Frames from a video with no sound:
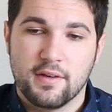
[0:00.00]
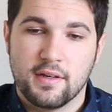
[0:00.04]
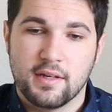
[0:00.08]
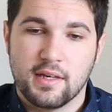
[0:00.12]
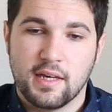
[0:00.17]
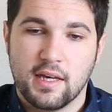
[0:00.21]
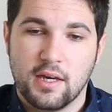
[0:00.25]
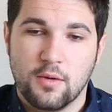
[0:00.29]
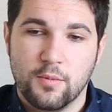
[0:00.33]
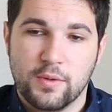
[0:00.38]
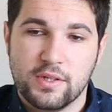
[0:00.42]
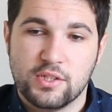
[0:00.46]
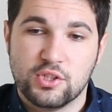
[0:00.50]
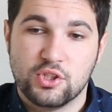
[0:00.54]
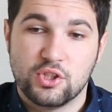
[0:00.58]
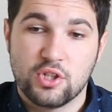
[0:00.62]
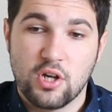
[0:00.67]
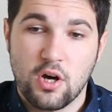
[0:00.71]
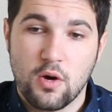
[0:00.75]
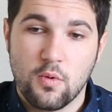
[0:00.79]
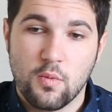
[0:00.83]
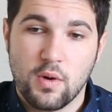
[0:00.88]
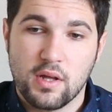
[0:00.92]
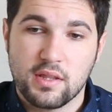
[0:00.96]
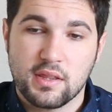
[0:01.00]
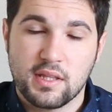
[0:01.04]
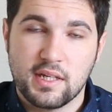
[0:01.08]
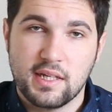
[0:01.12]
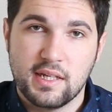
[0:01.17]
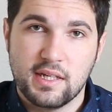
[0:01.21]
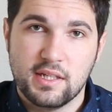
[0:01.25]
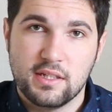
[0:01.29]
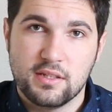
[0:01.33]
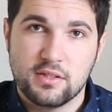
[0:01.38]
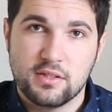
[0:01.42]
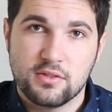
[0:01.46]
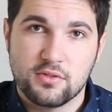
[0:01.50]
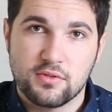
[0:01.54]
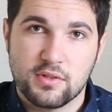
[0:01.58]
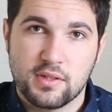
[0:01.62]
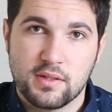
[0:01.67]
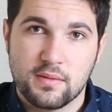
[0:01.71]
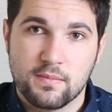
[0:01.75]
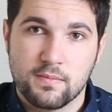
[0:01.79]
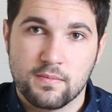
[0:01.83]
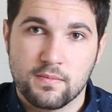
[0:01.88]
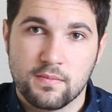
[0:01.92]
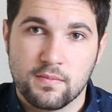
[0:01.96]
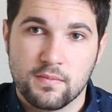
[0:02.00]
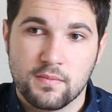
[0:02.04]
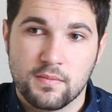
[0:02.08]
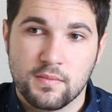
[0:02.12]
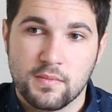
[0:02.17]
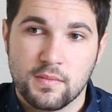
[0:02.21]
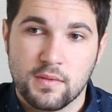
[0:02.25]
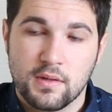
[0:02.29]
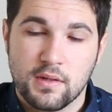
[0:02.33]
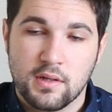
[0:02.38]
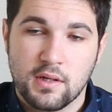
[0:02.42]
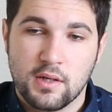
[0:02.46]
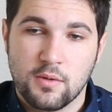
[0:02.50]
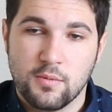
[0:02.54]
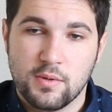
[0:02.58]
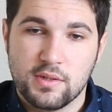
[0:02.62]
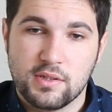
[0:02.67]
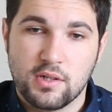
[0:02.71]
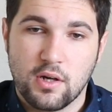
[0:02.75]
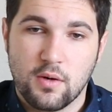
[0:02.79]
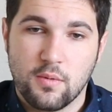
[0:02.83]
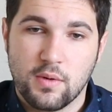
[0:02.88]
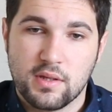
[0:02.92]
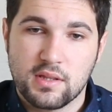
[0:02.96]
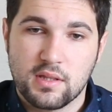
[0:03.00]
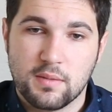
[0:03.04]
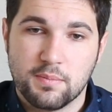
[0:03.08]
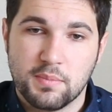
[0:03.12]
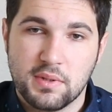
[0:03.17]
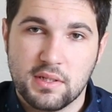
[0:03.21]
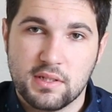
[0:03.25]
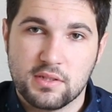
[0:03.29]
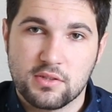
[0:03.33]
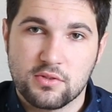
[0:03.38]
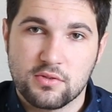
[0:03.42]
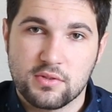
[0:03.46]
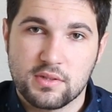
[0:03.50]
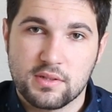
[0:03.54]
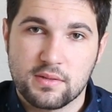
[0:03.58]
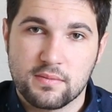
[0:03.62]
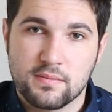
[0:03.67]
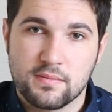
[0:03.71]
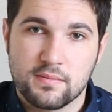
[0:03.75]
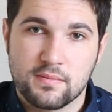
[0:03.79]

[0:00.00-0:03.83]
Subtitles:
Okay, we don't want the E string, we don't want the B string,